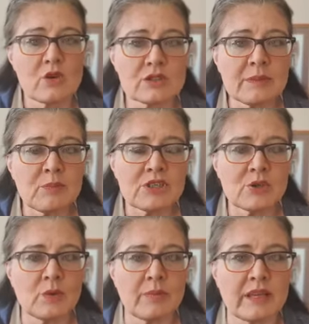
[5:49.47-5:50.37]
Your
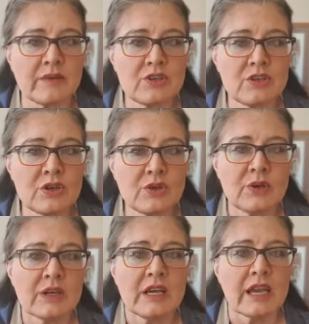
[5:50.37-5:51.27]
temperature will be given to
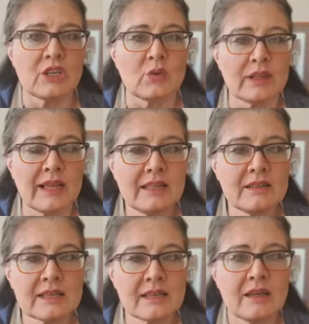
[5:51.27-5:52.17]
you, and you will
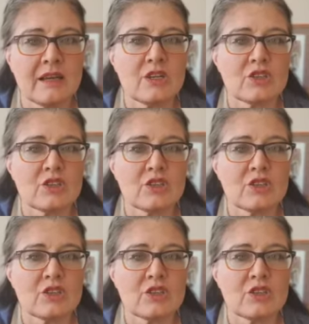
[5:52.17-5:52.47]
enter